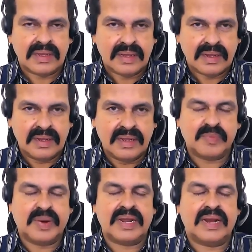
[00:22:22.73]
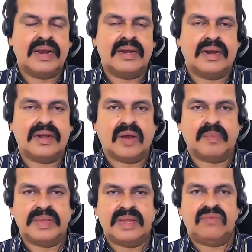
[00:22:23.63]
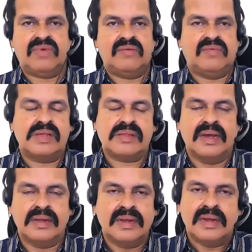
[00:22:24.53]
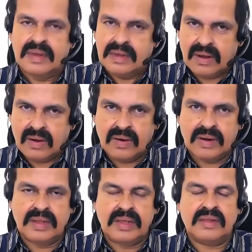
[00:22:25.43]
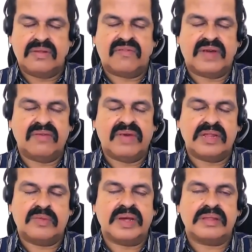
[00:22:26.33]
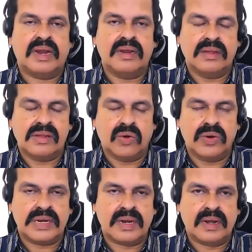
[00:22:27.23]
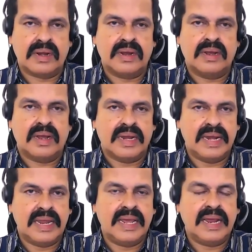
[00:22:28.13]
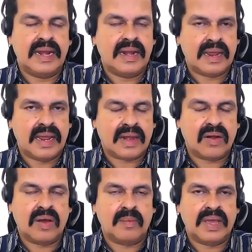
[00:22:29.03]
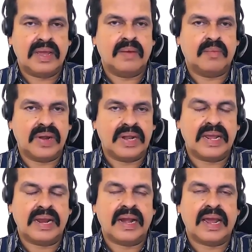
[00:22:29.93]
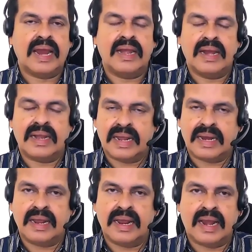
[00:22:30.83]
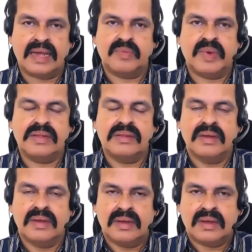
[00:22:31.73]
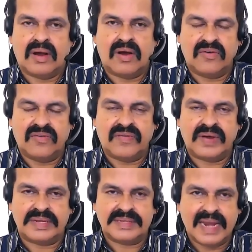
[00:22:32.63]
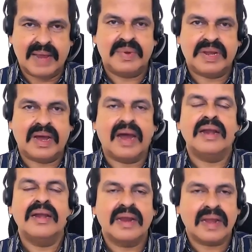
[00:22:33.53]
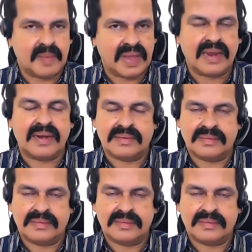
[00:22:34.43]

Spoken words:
in this particular topic that we have discussed, all these 5 aspects, that is the social, legal, economic, political and technical aspects of SLEPT are coming in.